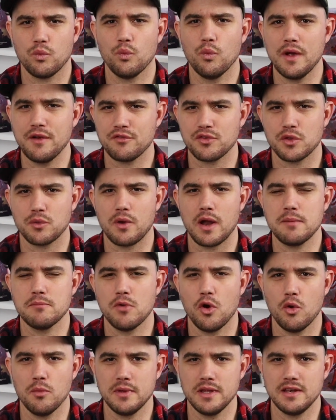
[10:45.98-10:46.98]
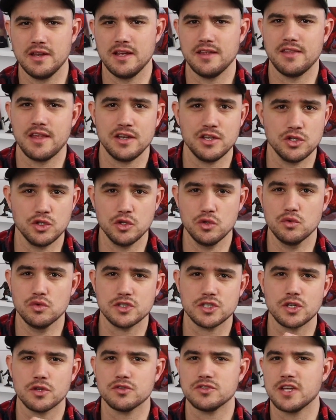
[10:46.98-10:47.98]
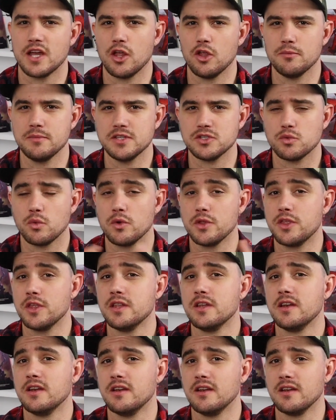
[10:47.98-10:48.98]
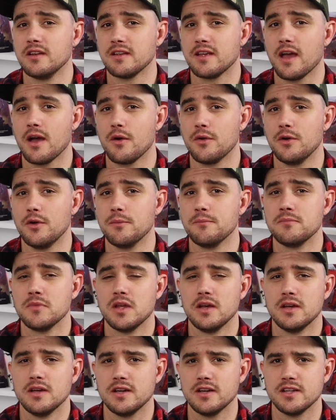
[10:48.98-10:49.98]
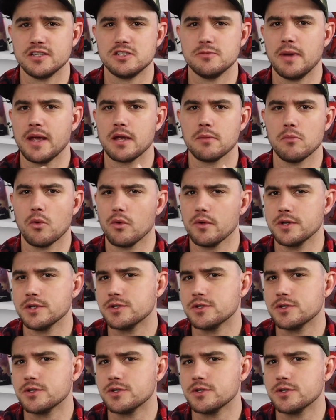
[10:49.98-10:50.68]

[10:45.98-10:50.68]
wait for the right moment, and then use those elements within an encounter to make it more